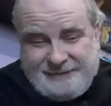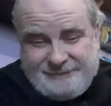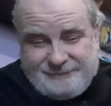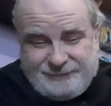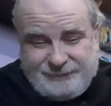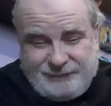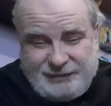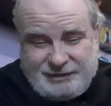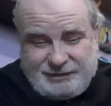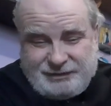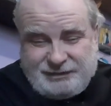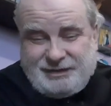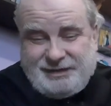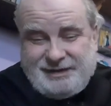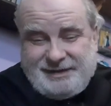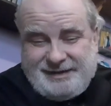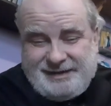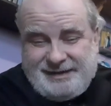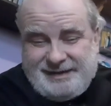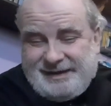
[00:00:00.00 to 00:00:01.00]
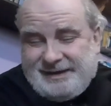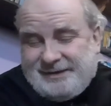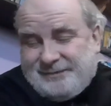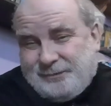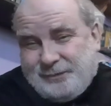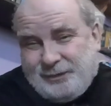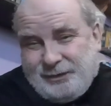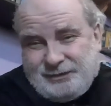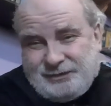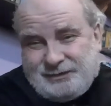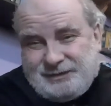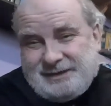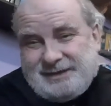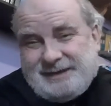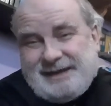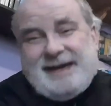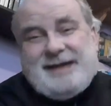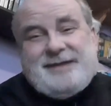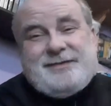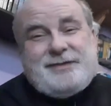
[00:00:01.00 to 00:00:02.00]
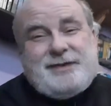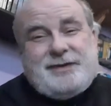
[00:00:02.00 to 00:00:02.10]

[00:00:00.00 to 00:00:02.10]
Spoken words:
Fisher once again.